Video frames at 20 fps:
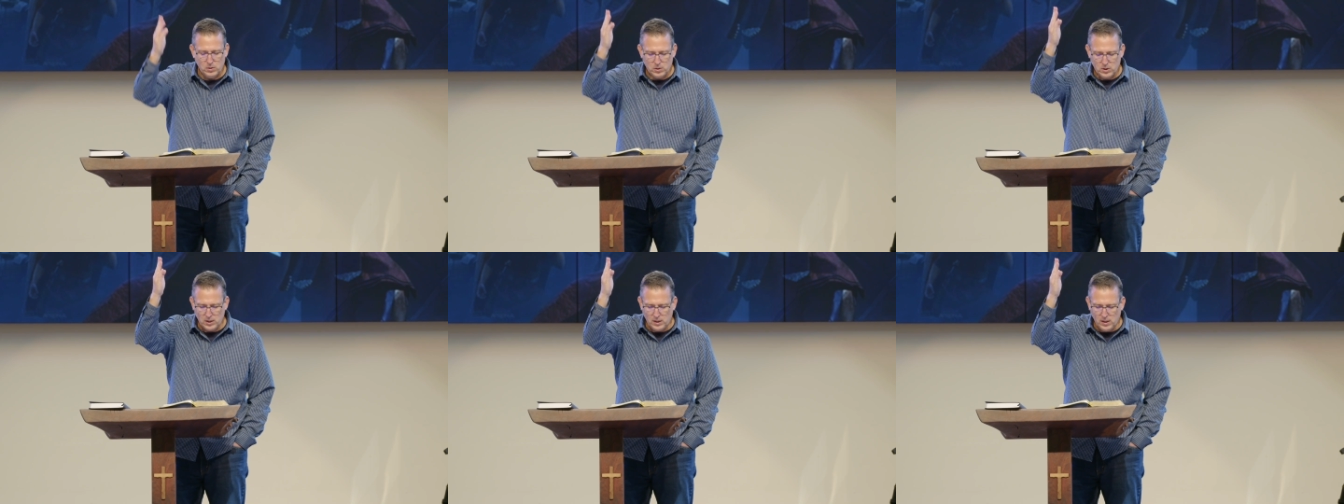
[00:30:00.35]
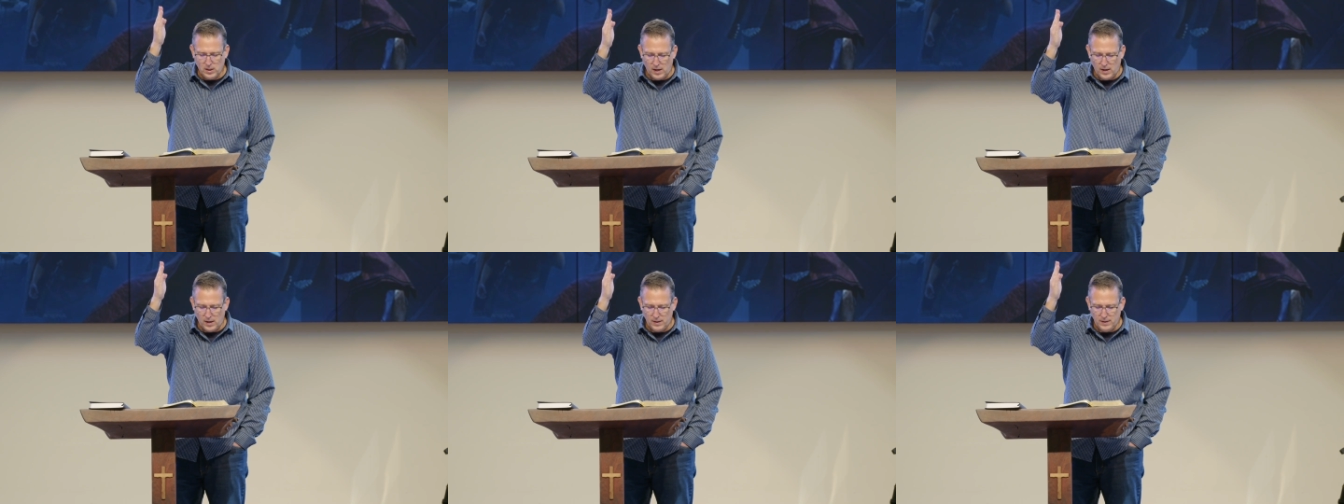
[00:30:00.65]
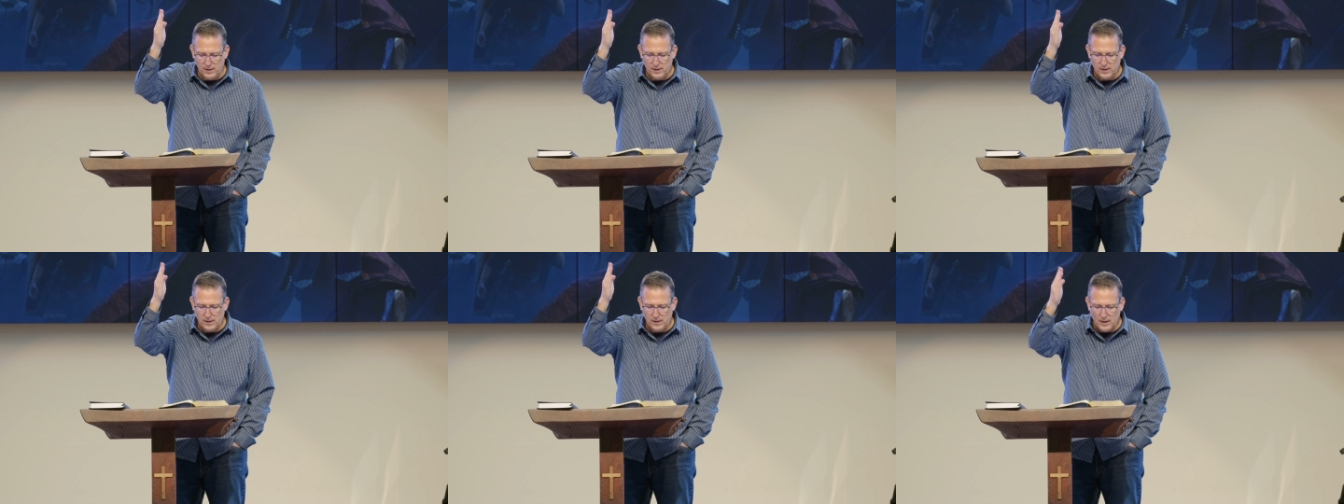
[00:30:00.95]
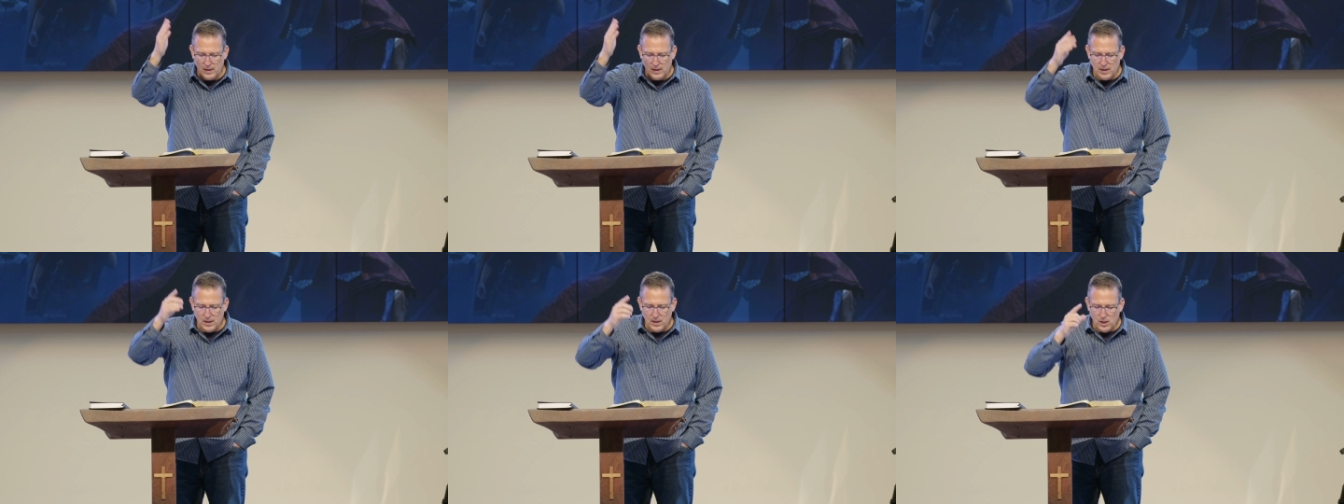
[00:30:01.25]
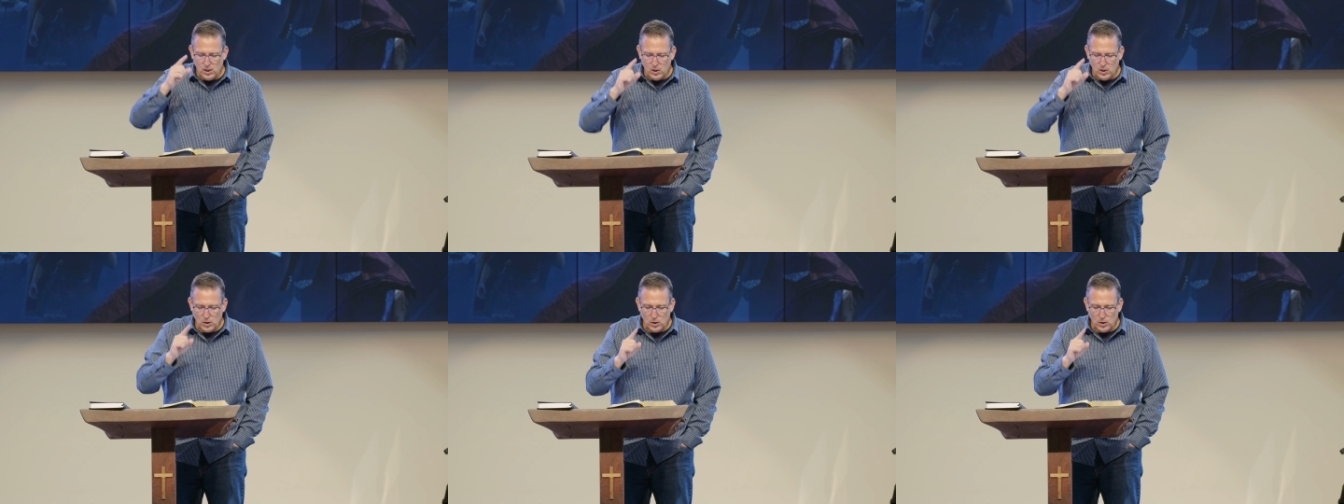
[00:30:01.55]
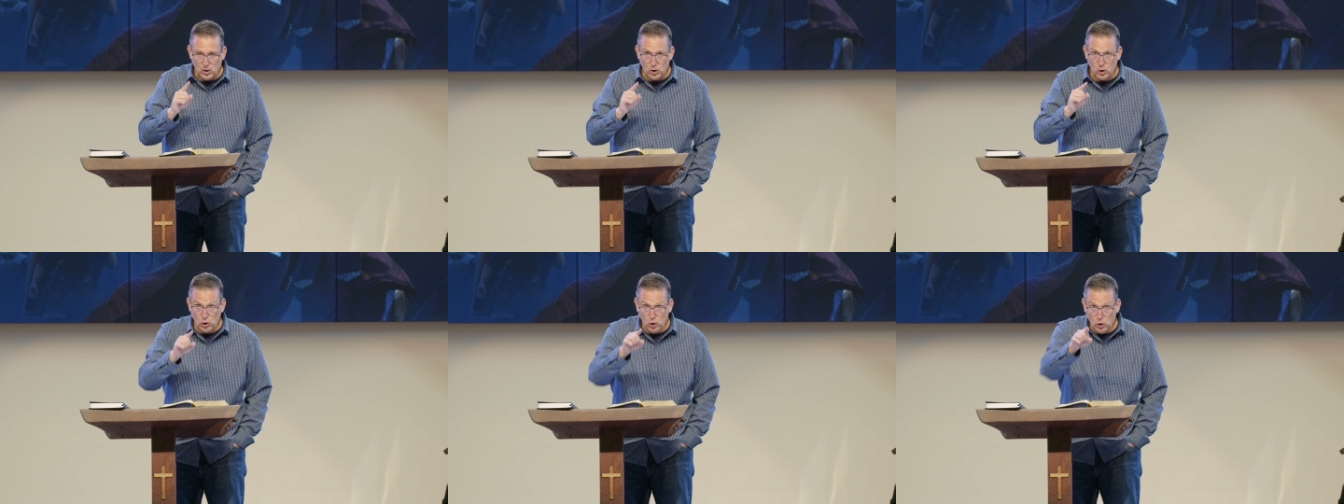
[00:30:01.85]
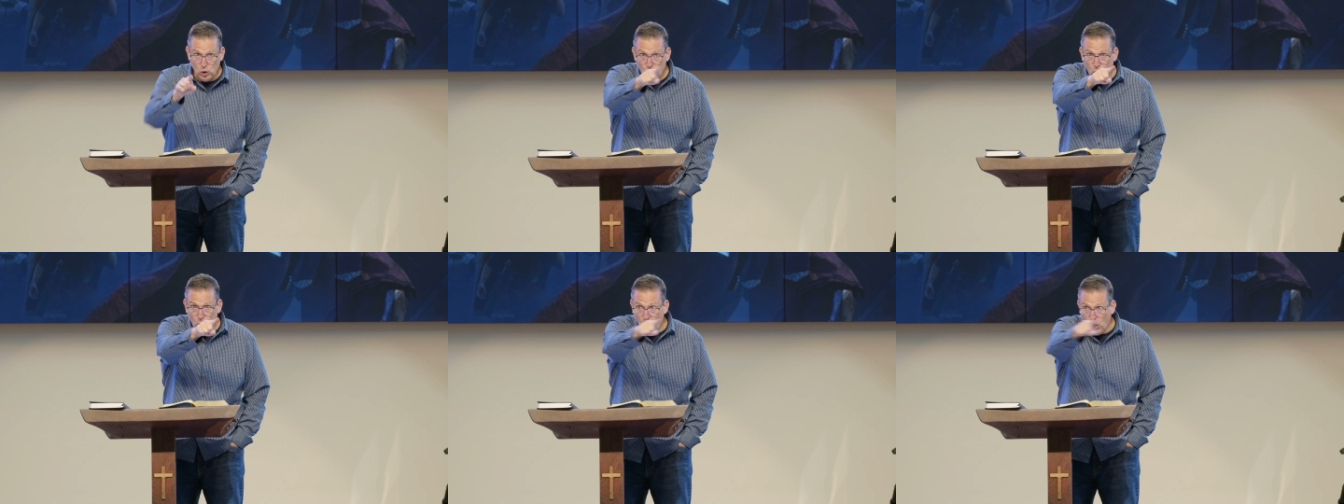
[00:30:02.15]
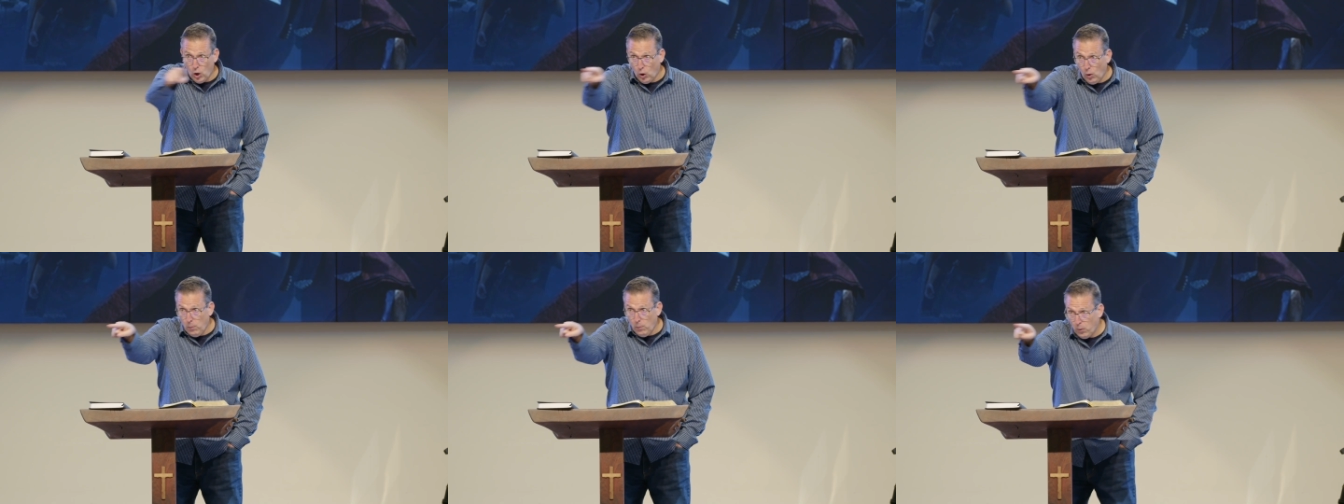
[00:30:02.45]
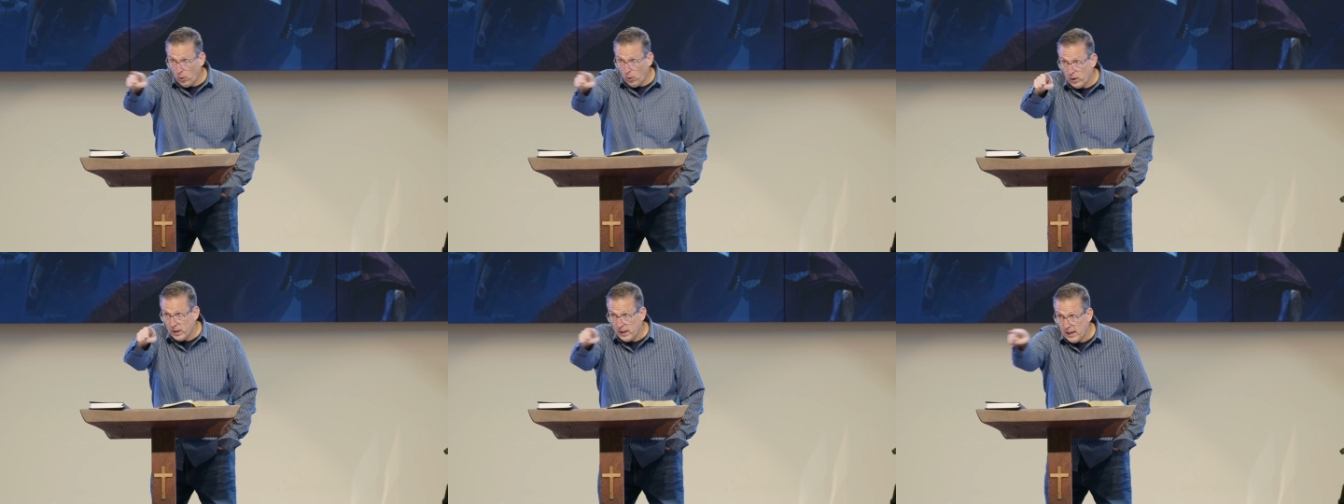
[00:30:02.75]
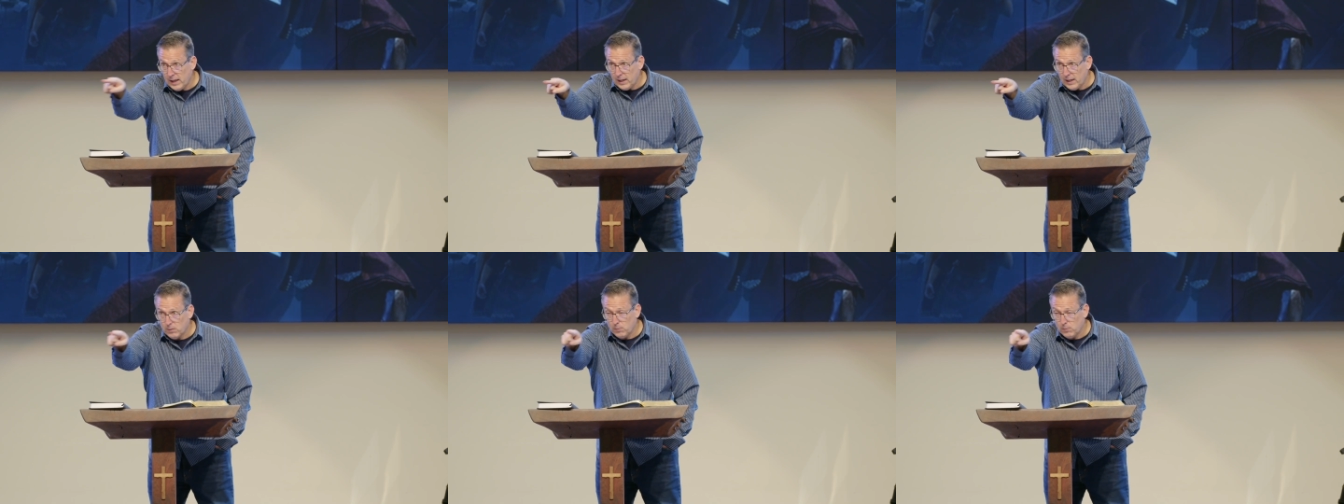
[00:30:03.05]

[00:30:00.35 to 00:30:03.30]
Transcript: to God. You know, pointing at,